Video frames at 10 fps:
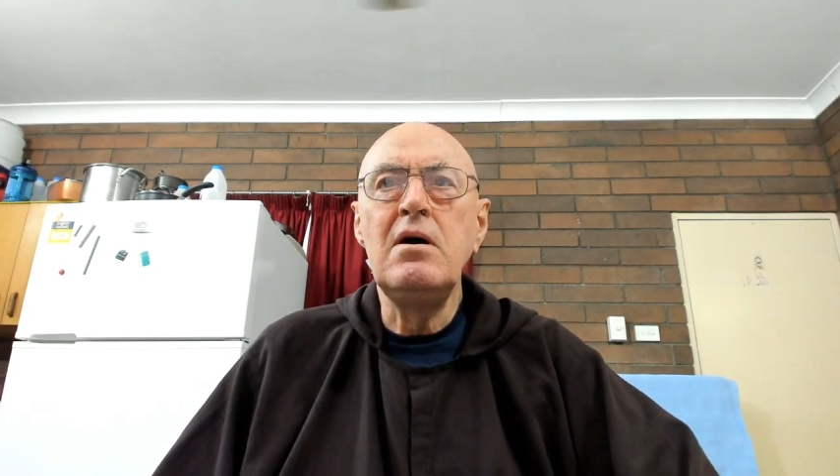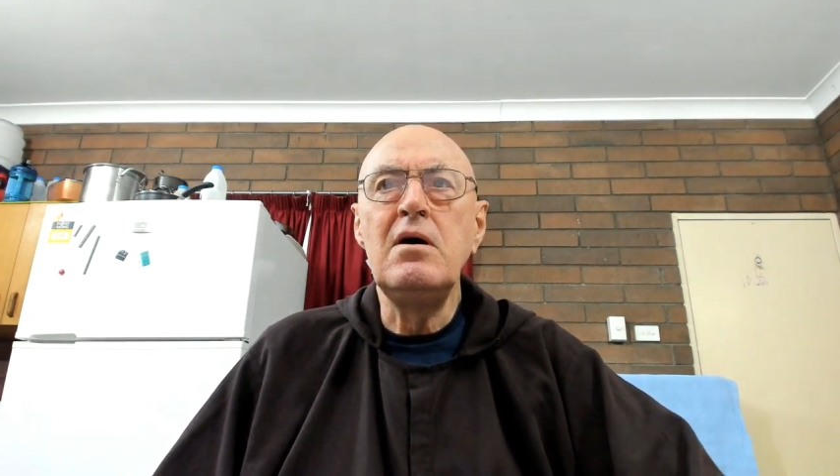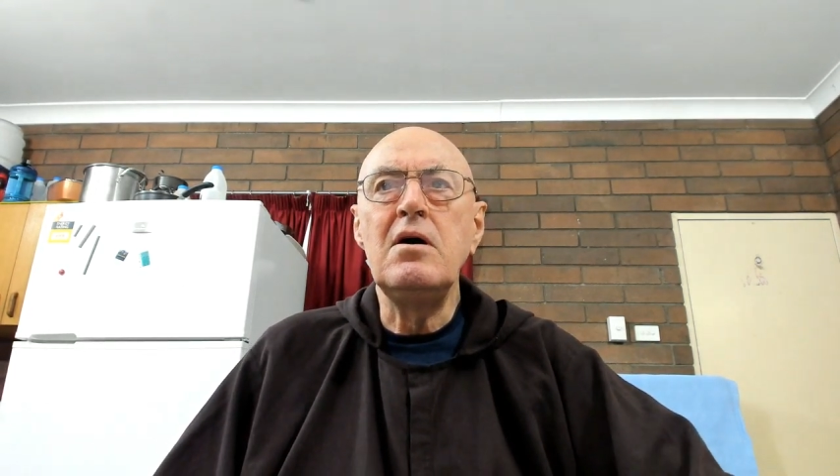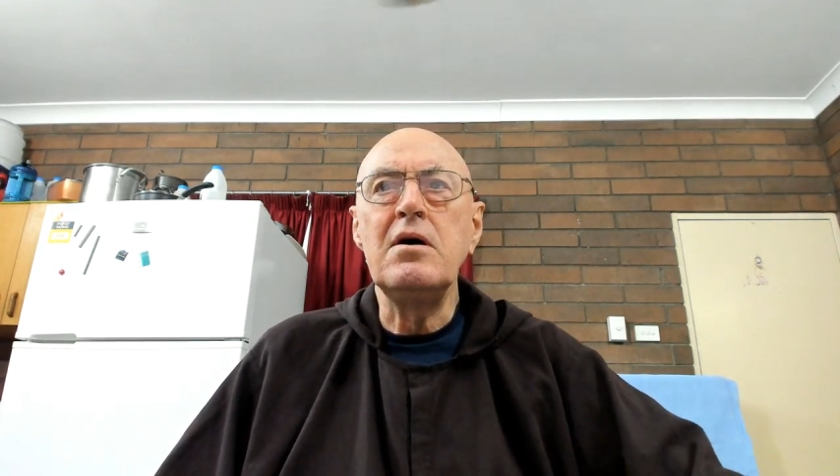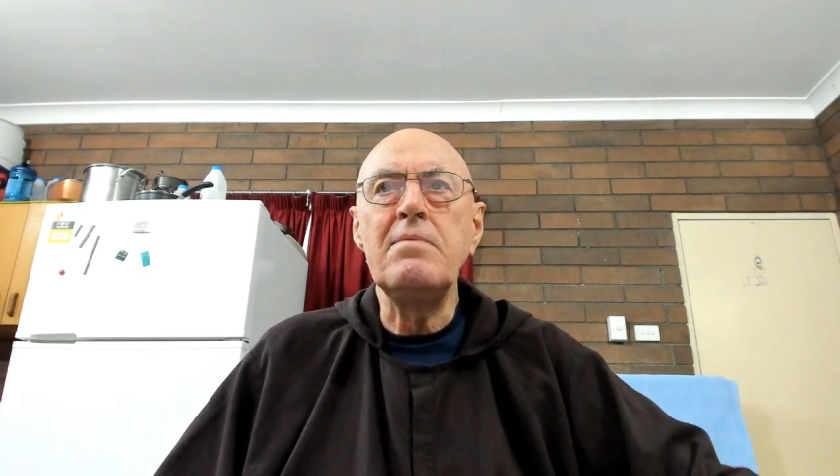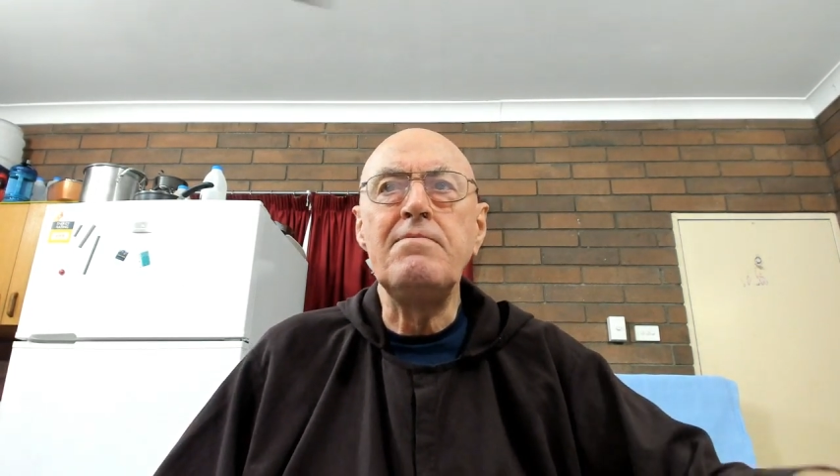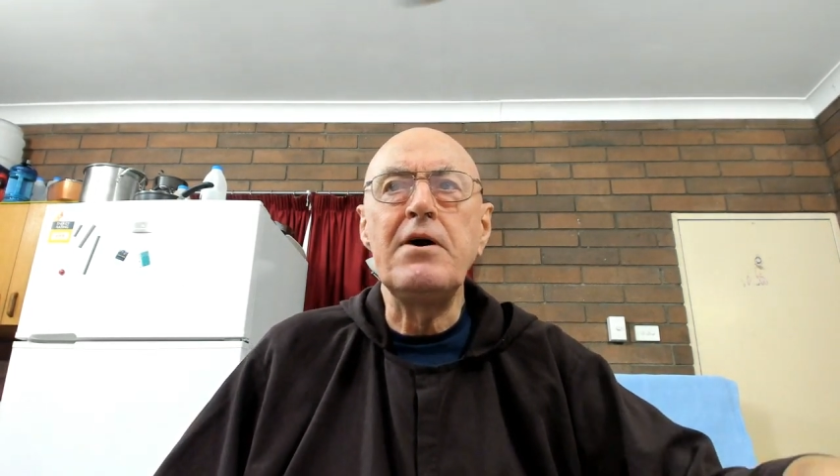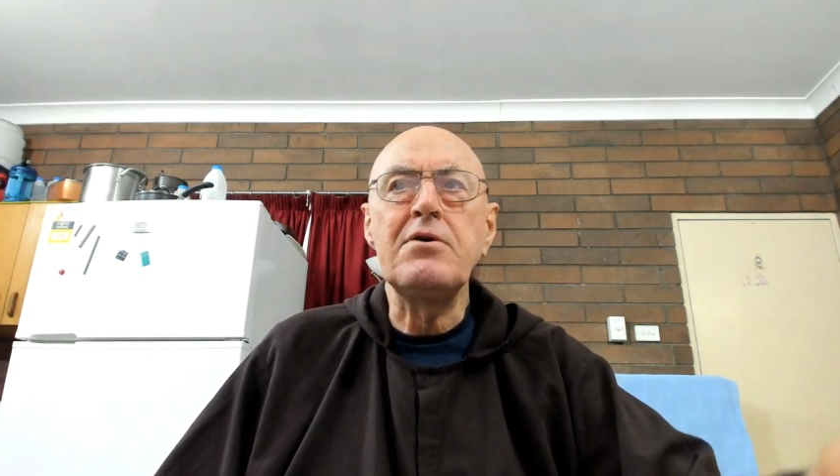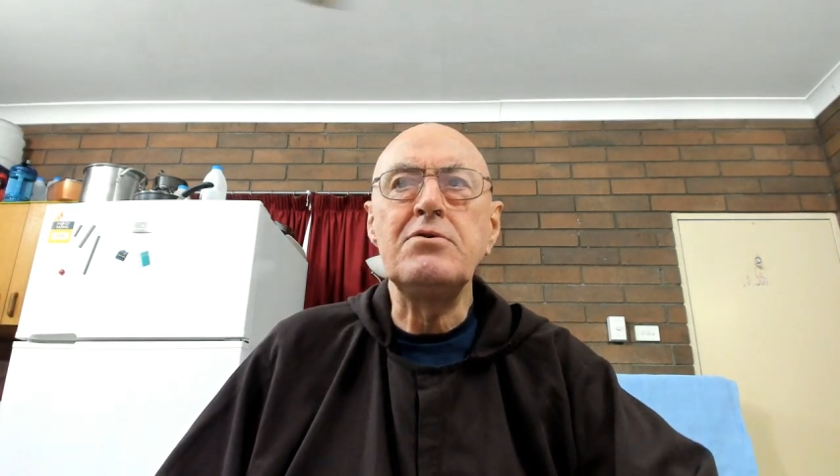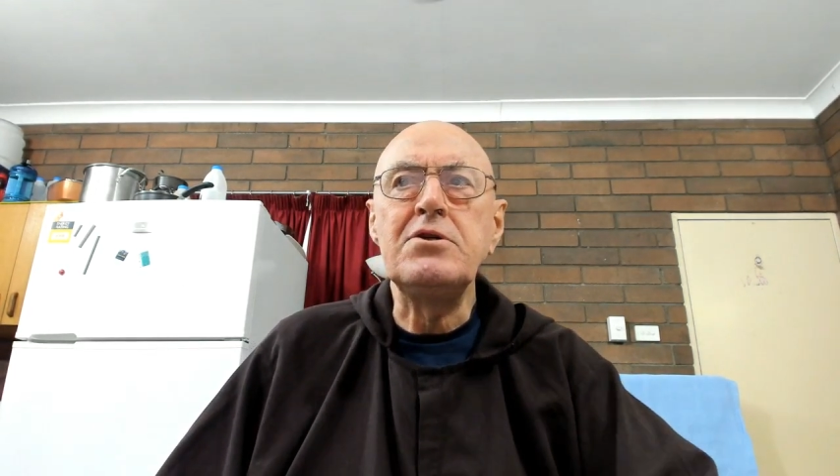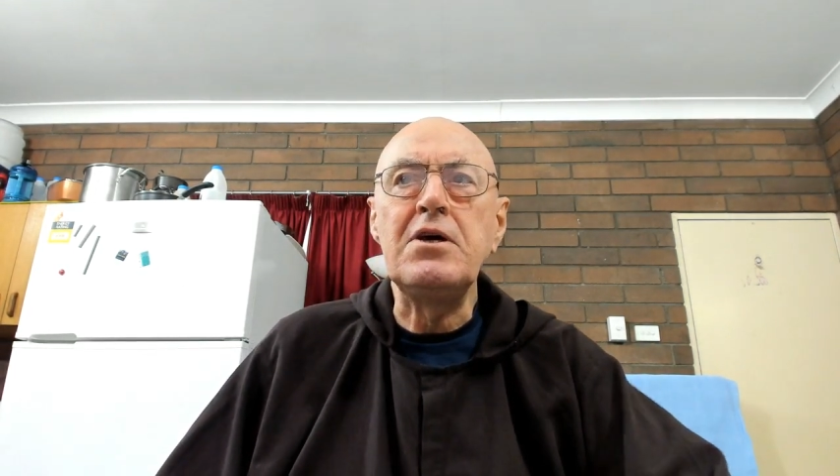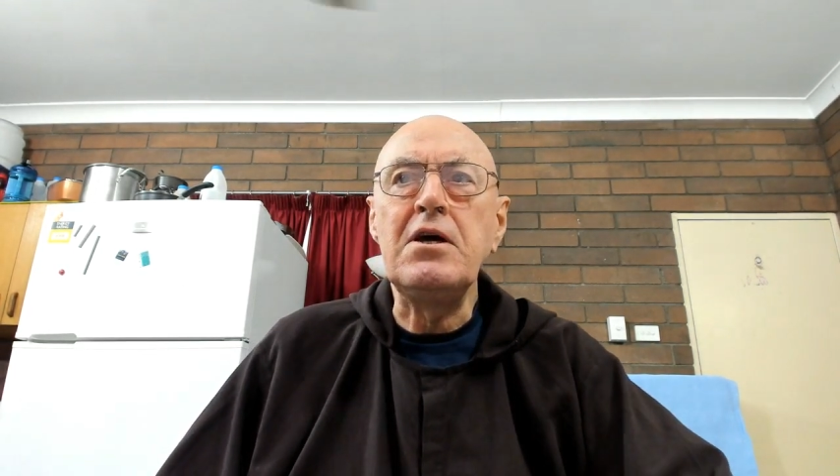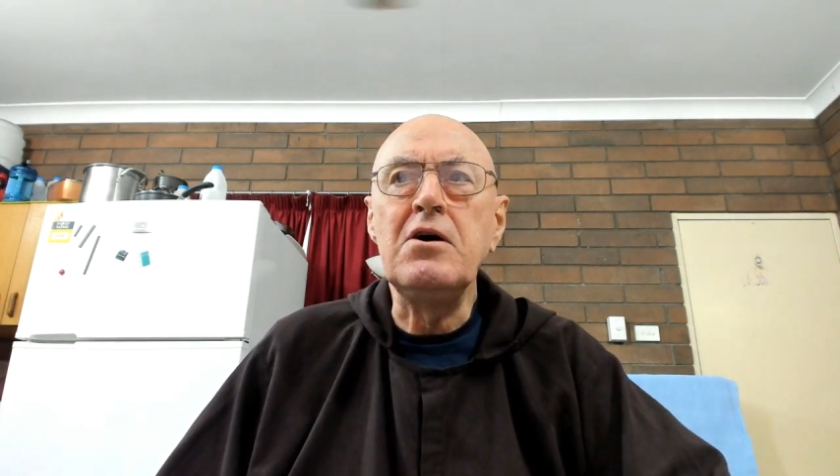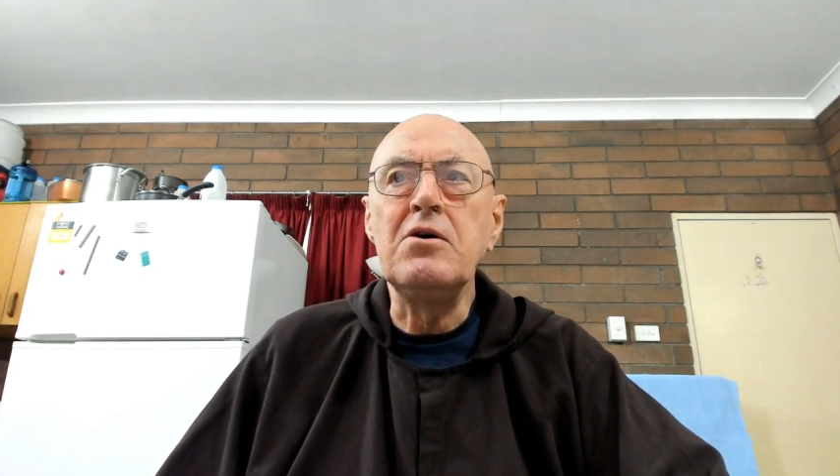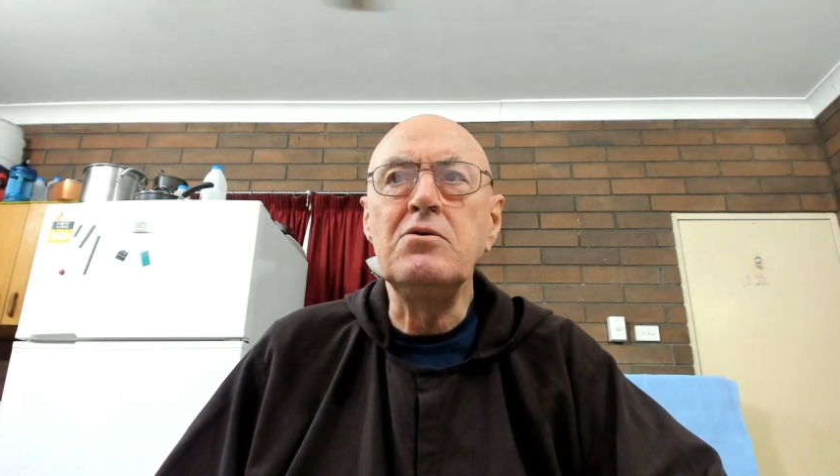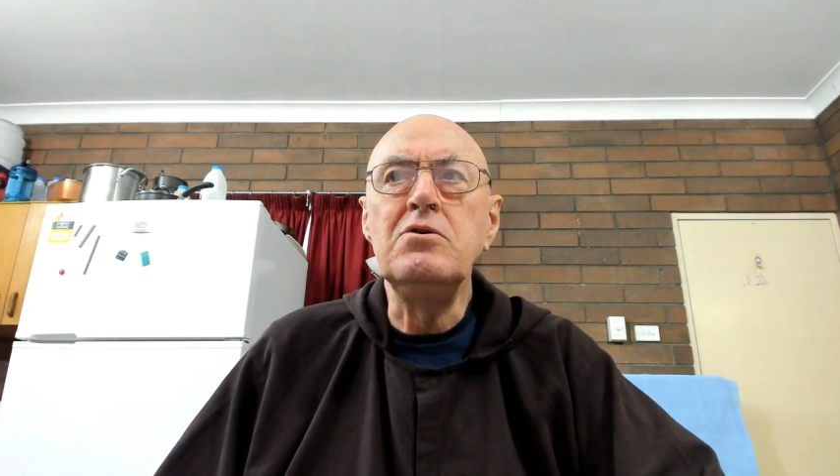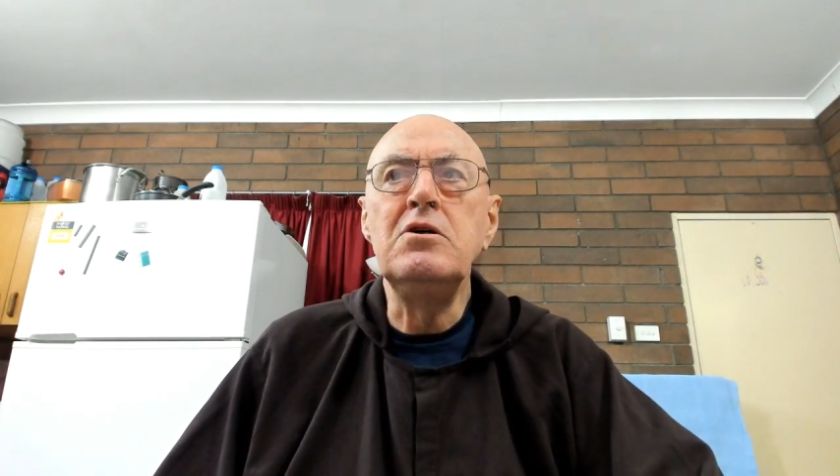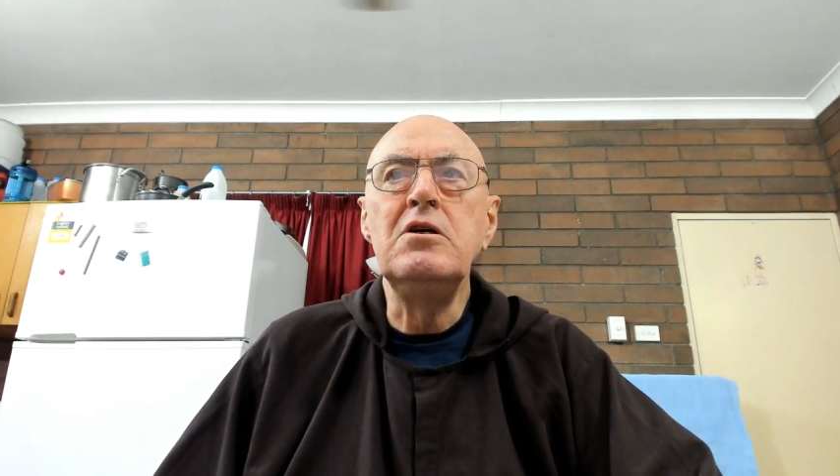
I am focusing on